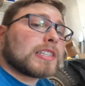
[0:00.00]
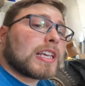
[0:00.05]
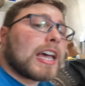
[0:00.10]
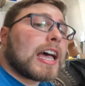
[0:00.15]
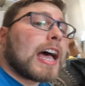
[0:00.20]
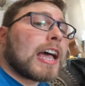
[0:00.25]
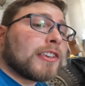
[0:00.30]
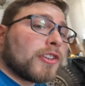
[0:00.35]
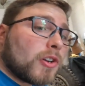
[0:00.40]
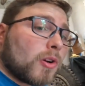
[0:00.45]

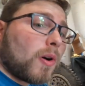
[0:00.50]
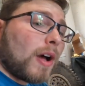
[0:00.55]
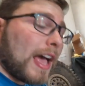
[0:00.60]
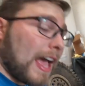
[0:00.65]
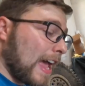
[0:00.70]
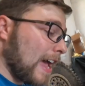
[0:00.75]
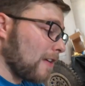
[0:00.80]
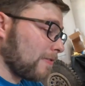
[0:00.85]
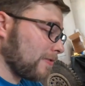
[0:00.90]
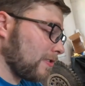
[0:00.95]
that. You don't
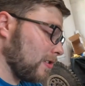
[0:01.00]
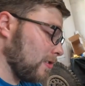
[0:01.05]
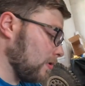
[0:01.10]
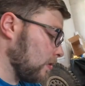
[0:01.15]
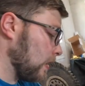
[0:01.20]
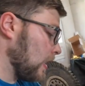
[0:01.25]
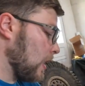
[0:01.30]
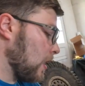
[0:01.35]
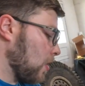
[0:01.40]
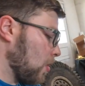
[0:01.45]
have to,
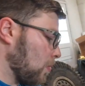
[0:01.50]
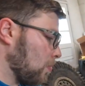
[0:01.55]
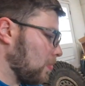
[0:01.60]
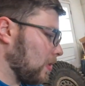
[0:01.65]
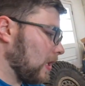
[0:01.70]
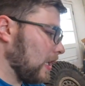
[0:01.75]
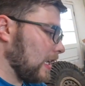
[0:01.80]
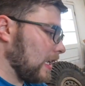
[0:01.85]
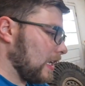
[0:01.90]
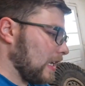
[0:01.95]

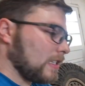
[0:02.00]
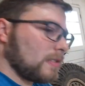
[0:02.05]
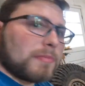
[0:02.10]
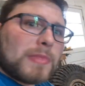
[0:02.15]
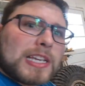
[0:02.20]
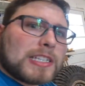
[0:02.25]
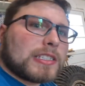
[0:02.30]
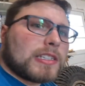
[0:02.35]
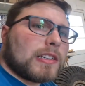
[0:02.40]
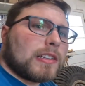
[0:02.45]
but it
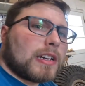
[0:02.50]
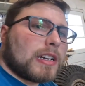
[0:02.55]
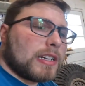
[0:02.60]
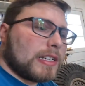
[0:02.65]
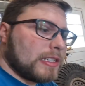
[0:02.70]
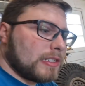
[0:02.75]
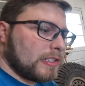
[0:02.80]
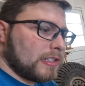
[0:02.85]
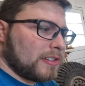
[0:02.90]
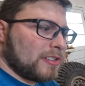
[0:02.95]
makes it a lot
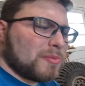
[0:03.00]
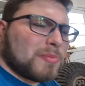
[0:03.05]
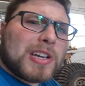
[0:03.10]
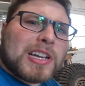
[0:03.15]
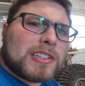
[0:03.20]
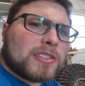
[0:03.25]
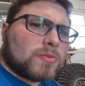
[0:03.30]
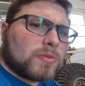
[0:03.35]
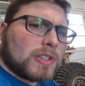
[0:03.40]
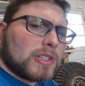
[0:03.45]
easier. You
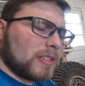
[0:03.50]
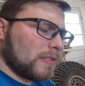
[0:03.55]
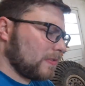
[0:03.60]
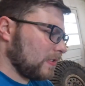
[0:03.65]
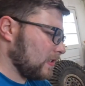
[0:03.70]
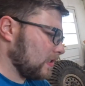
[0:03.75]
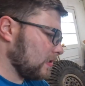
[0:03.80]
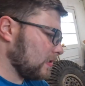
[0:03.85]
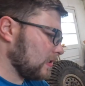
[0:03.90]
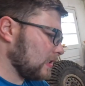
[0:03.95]
might as well if
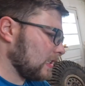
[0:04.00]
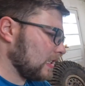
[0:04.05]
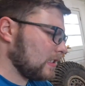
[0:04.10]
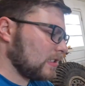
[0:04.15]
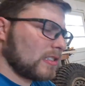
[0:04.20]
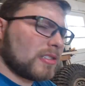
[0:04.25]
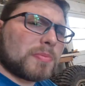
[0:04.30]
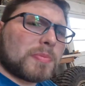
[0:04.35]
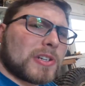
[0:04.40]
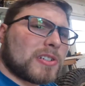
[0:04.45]
you're doing
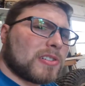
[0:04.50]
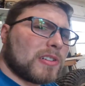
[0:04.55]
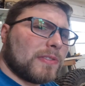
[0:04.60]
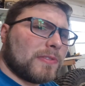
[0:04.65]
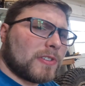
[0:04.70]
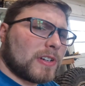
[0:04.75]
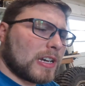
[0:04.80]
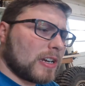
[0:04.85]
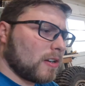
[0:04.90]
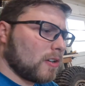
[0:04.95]
this, especially
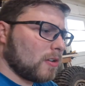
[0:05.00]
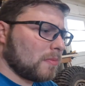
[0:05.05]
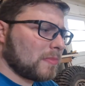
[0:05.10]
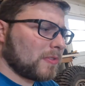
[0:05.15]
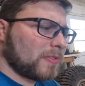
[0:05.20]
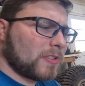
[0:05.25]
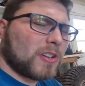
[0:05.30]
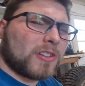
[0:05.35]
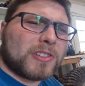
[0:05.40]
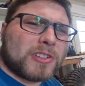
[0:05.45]
if you're at home.
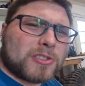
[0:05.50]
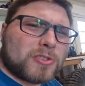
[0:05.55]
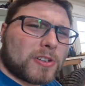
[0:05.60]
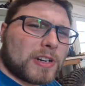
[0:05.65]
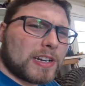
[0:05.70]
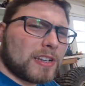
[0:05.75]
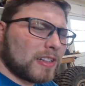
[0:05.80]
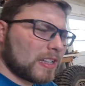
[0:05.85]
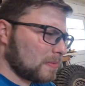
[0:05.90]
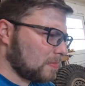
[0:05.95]
If you're on the
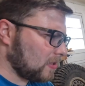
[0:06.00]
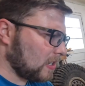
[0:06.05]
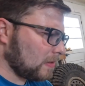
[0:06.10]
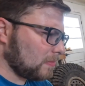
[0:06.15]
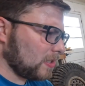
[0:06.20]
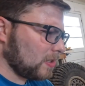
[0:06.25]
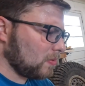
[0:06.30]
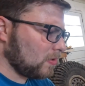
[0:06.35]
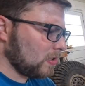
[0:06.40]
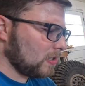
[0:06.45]
trail, I
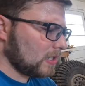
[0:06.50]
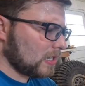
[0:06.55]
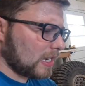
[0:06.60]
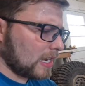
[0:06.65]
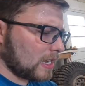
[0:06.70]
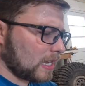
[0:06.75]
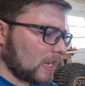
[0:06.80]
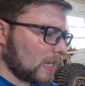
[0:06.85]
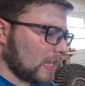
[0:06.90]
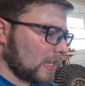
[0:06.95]
probably wouldn't.
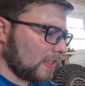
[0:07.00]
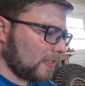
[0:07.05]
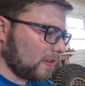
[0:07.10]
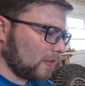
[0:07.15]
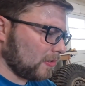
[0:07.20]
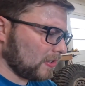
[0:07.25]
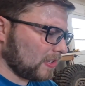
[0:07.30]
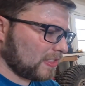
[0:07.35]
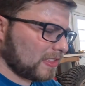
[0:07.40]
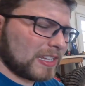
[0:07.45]
The
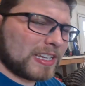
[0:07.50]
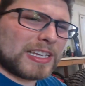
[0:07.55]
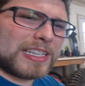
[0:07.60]
only thing